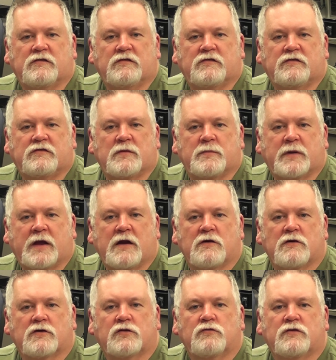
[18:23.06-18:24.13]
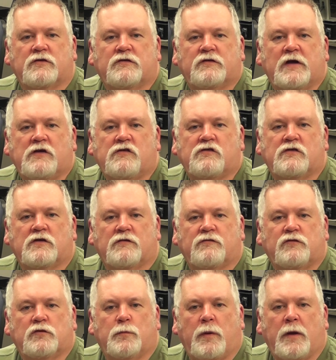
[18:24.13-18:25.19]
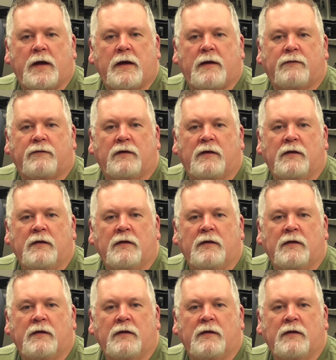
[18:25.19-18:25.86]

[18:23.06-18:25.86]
some characterization of Dupin